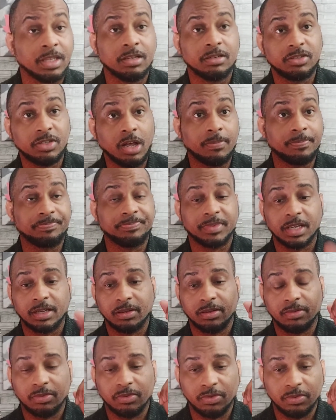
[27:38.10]
So,
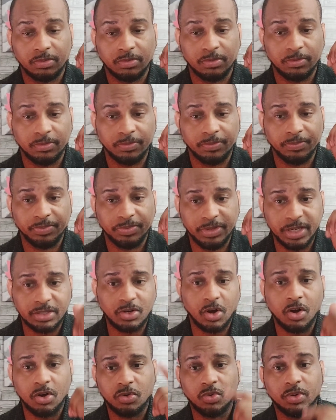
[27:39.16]
this
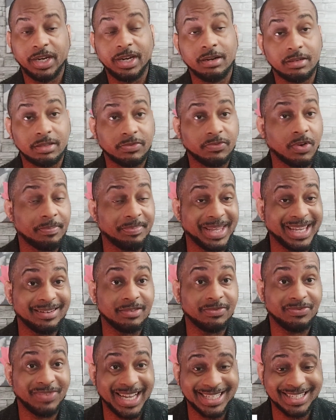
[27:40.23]
article here is from
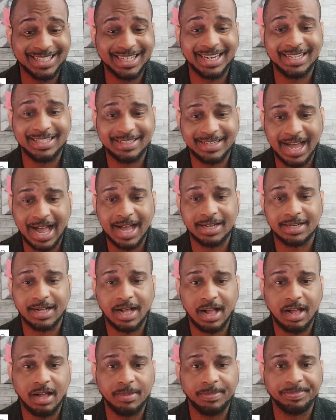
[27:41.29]

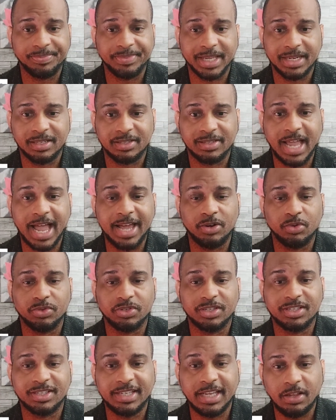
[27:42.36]
investing.com and it's titled
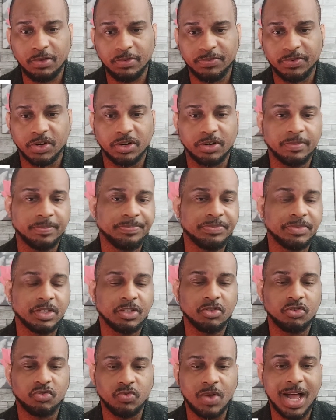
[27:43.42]
Silver
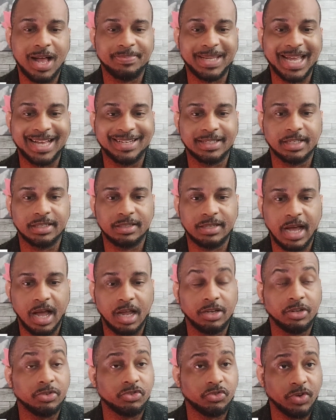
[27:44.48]
dropped as the
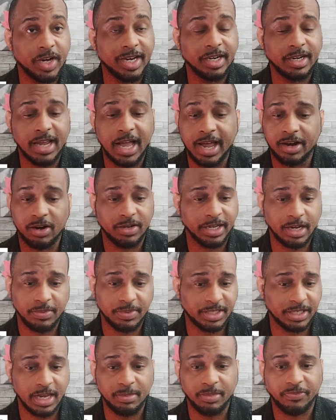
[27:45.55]
dollar traded higher. Like I
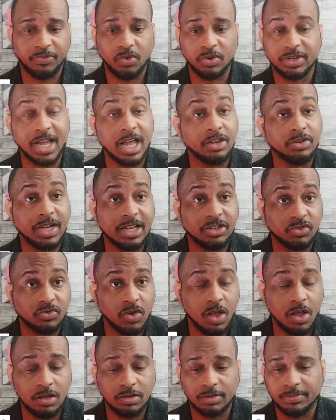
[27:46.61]
was saying before, dollar got
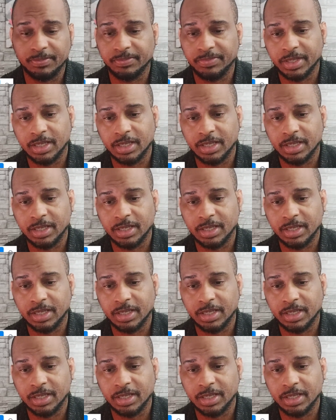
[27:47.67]
strong.